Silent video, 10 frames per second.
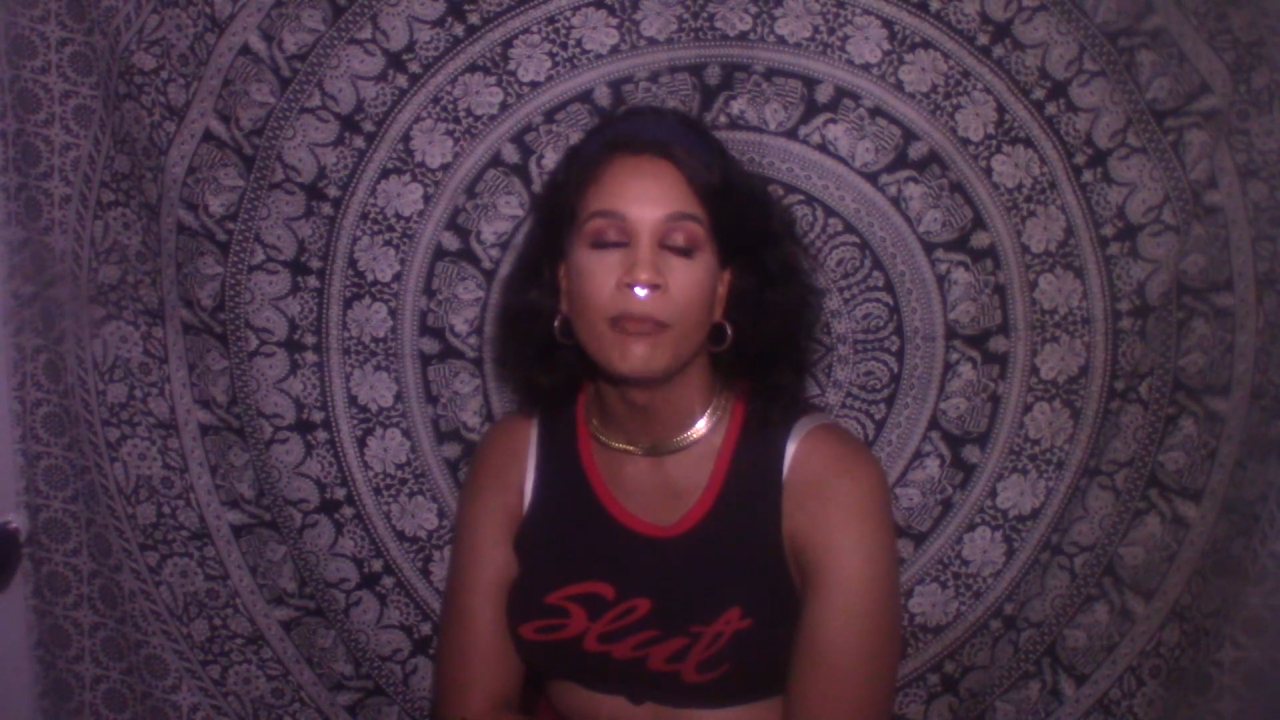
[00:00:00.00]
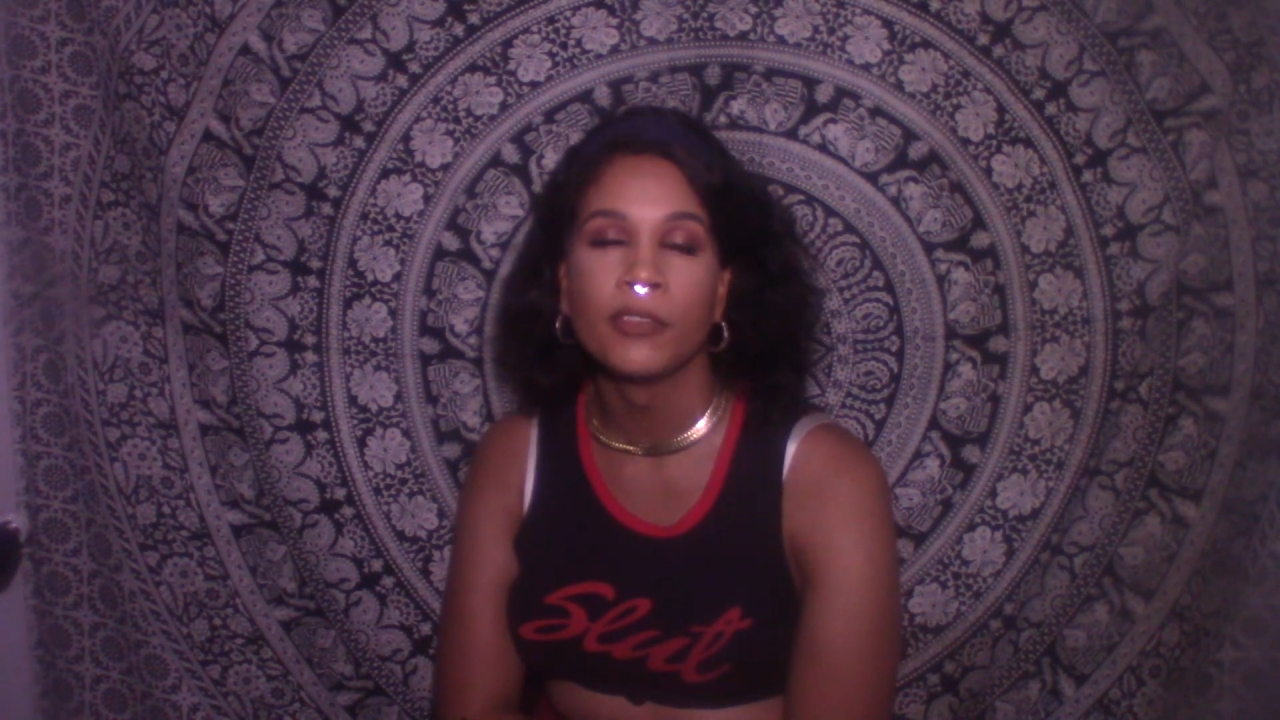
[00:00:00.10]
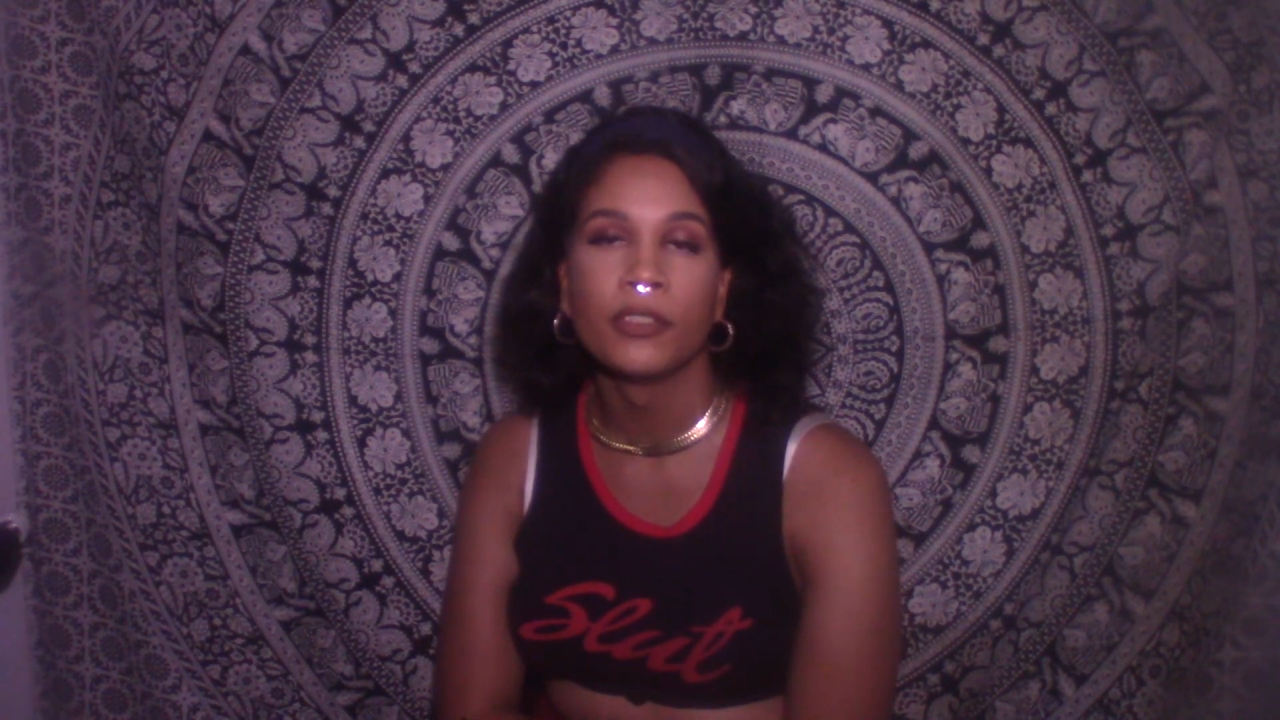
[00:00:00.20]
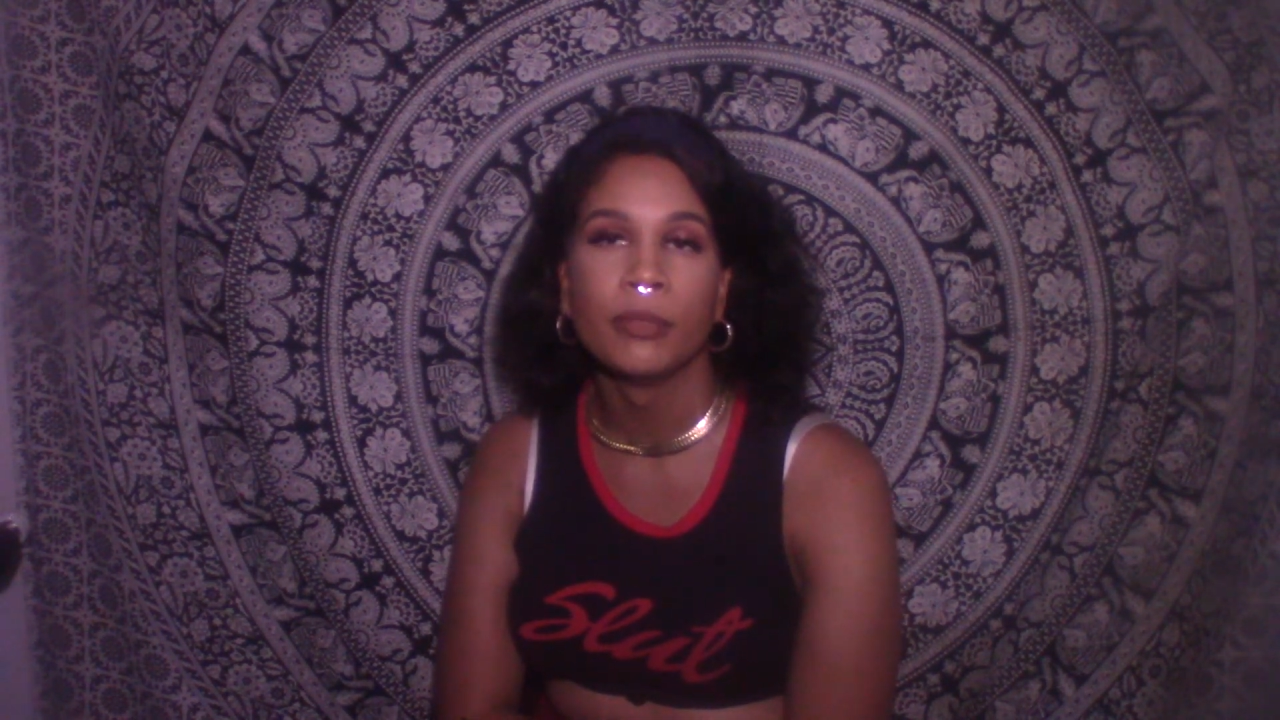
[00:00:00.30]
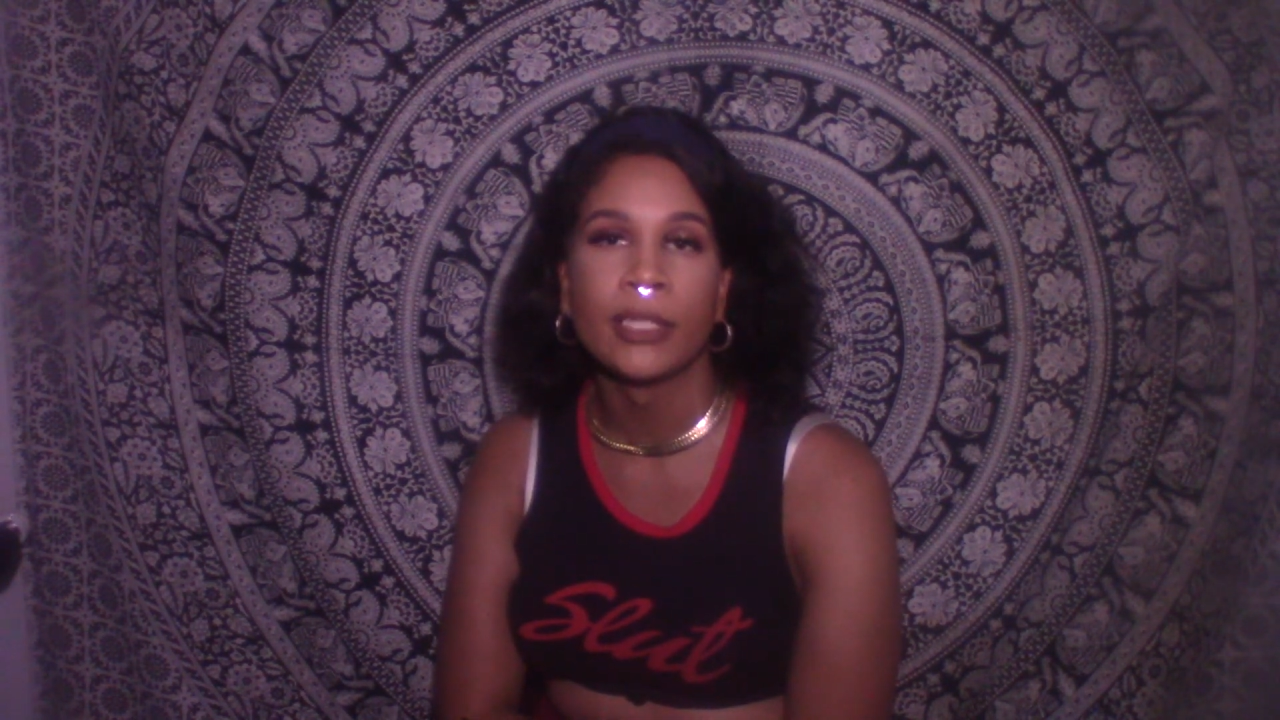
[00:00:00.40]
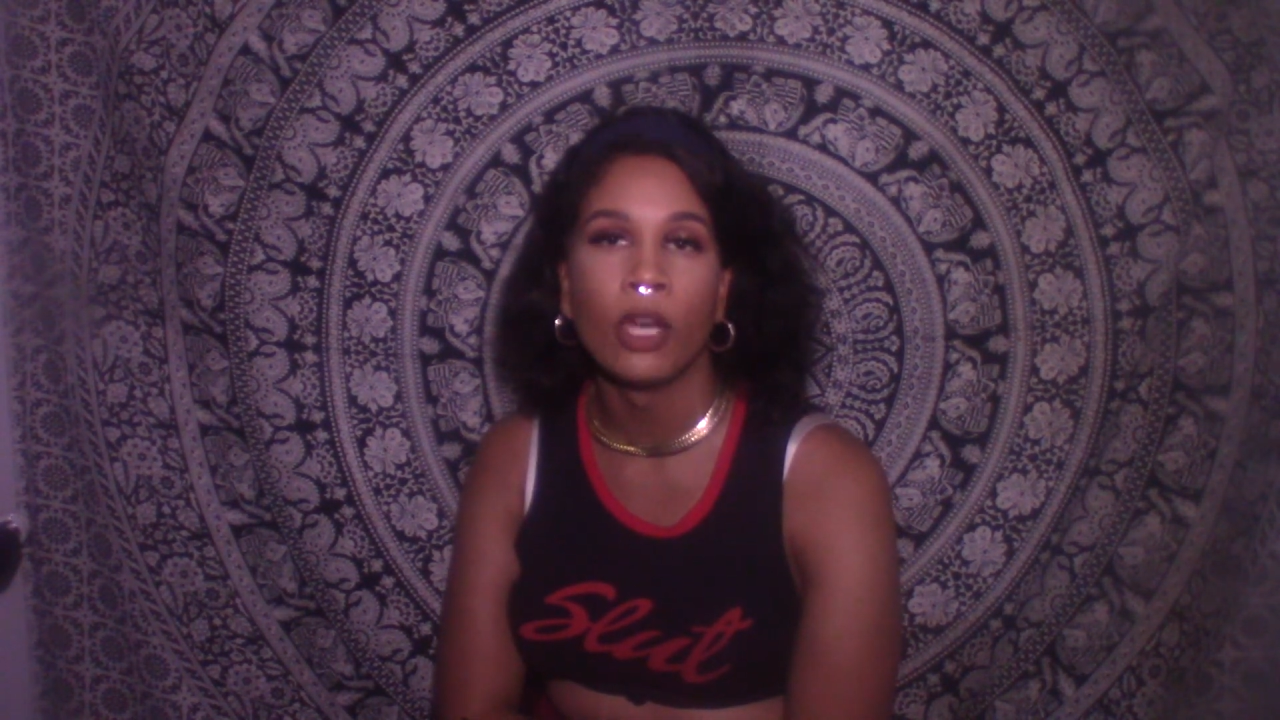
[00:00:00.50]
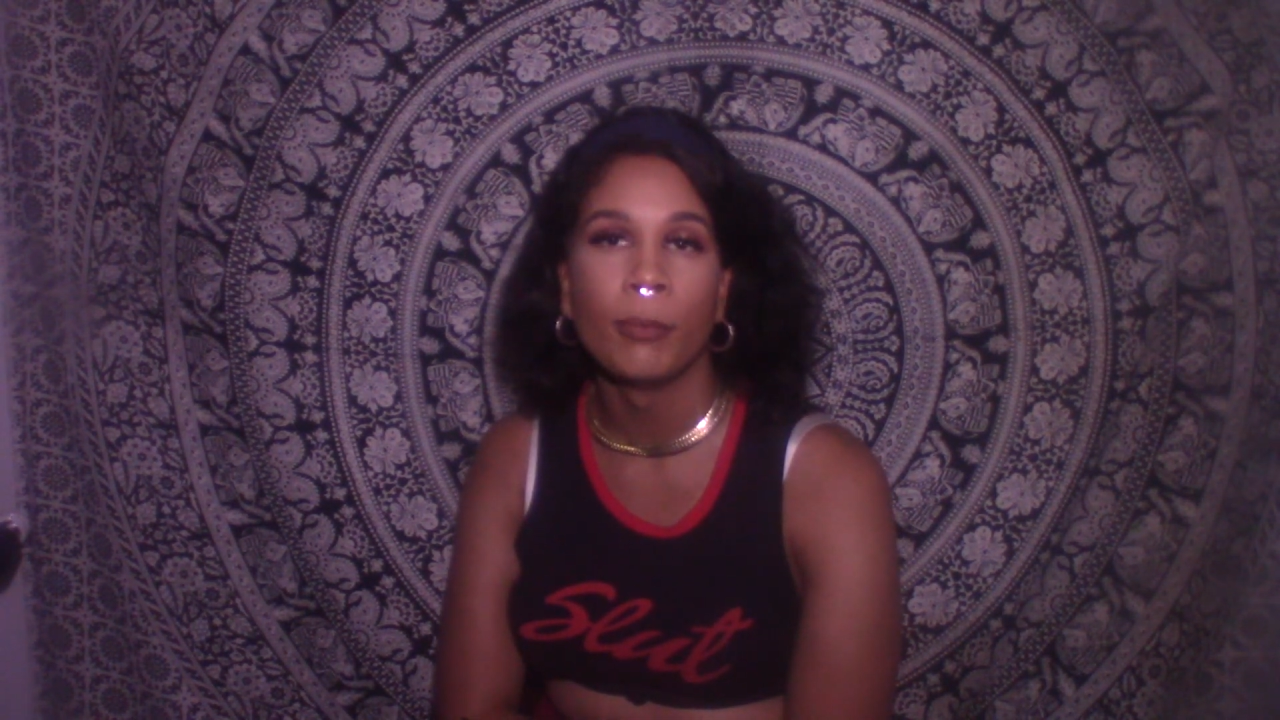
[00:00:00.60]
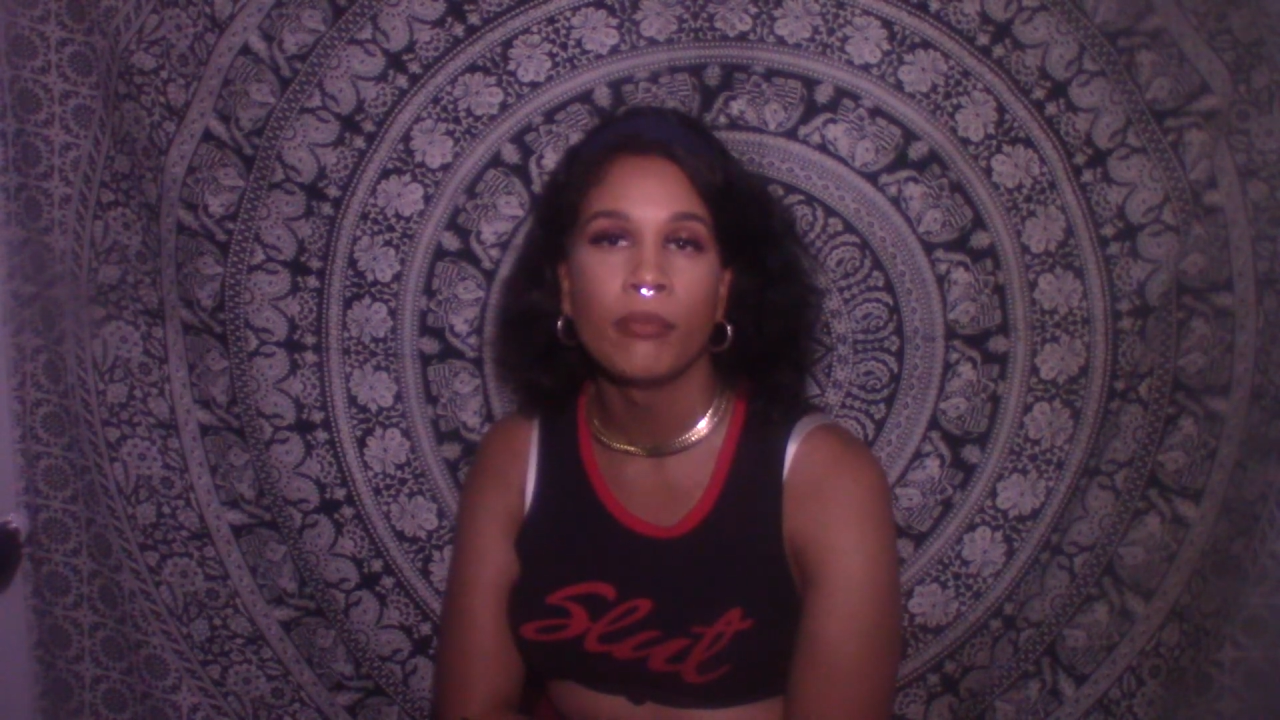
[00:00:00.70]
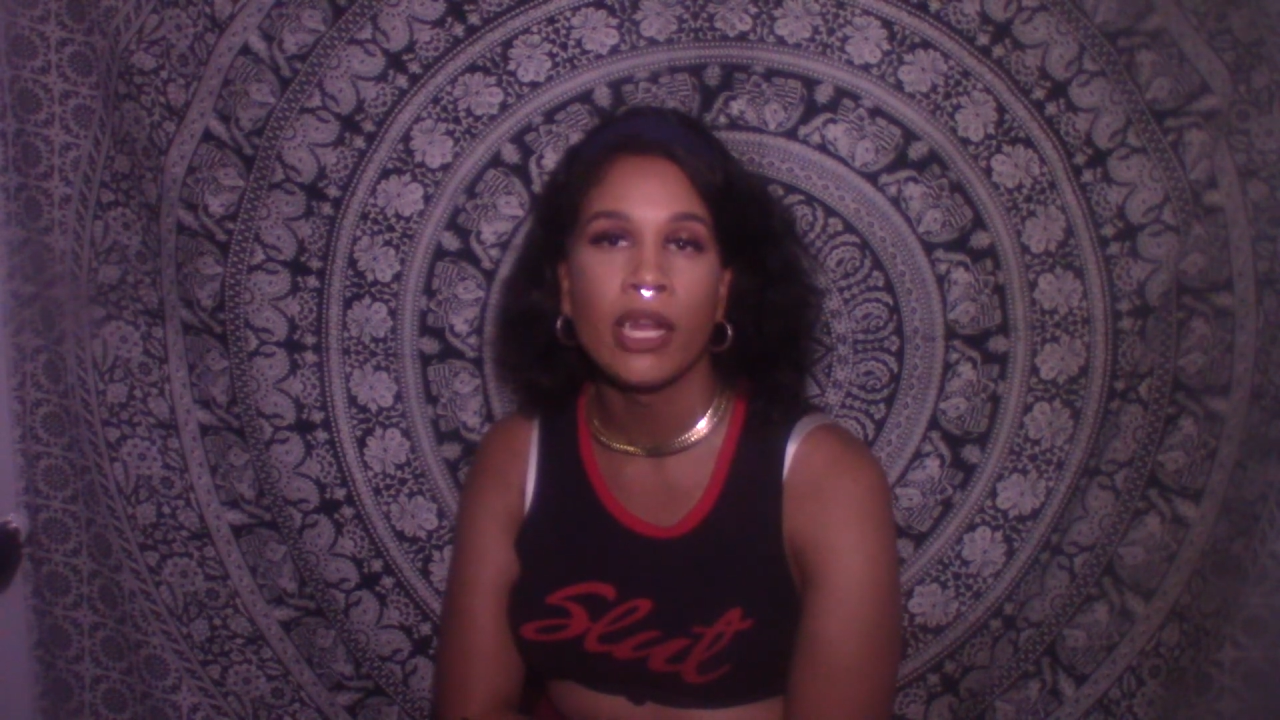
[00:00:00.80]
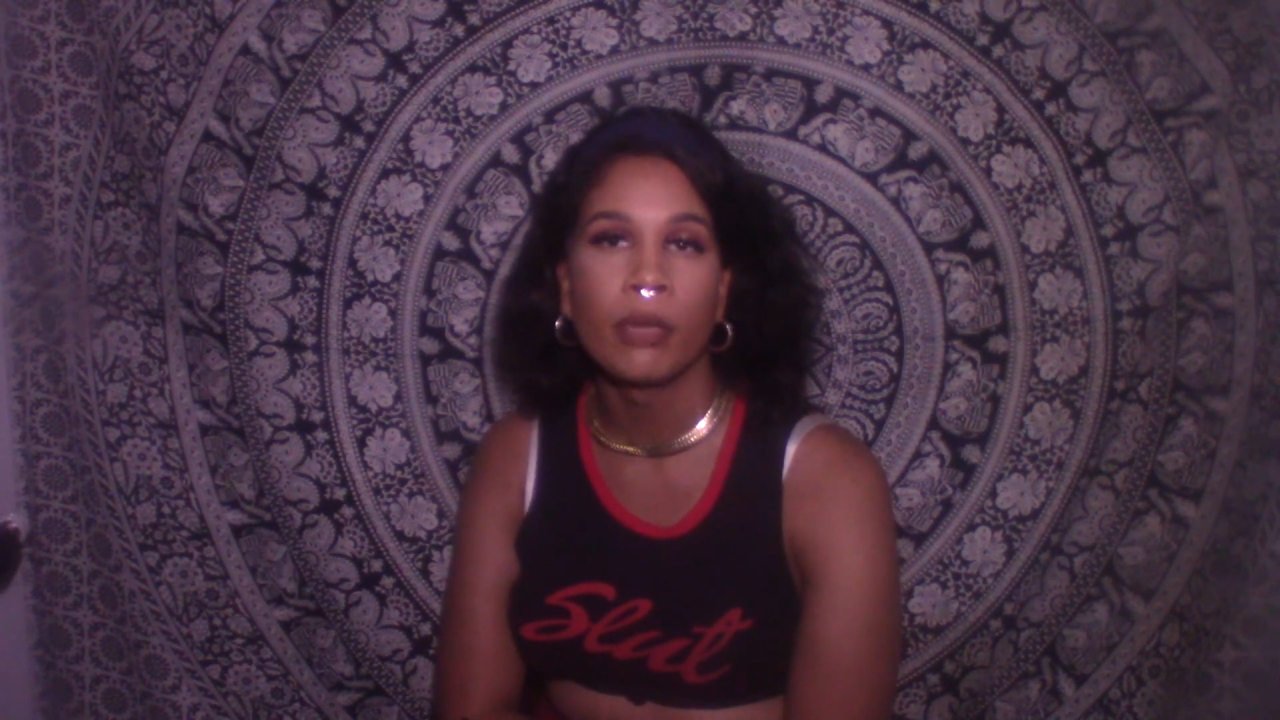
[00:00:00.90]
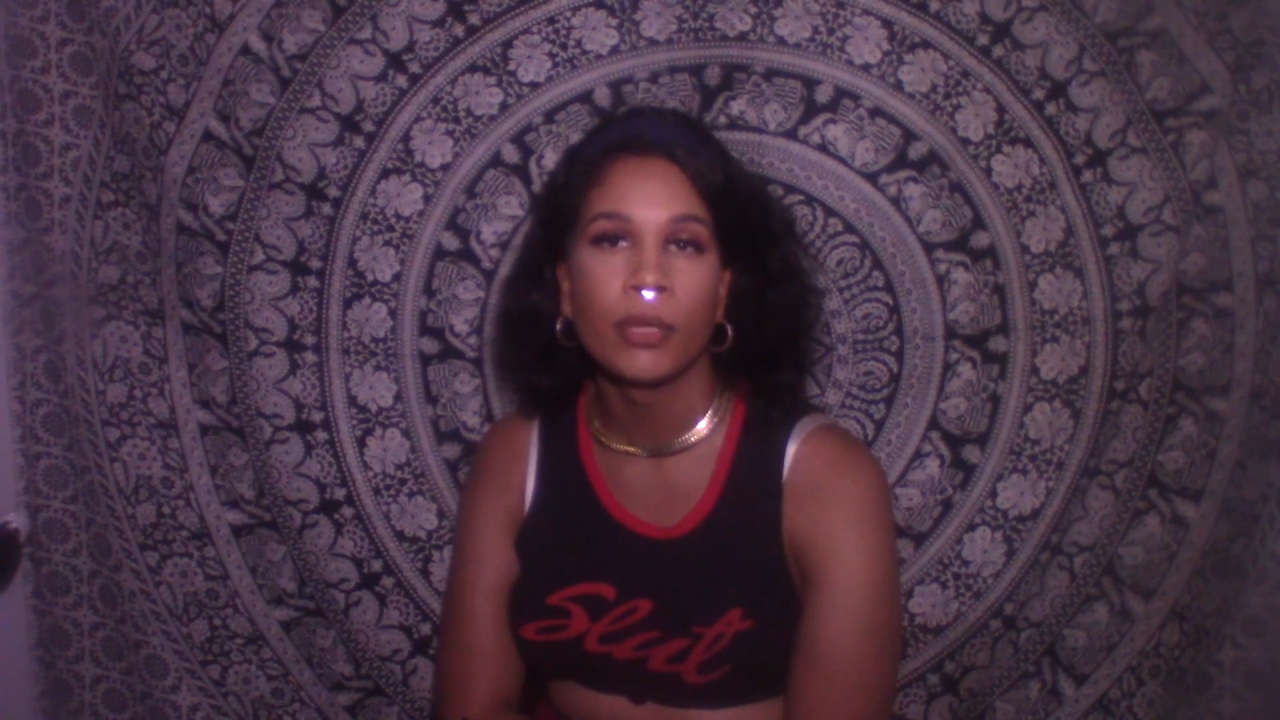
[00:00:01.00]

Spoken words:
an extremely open-minded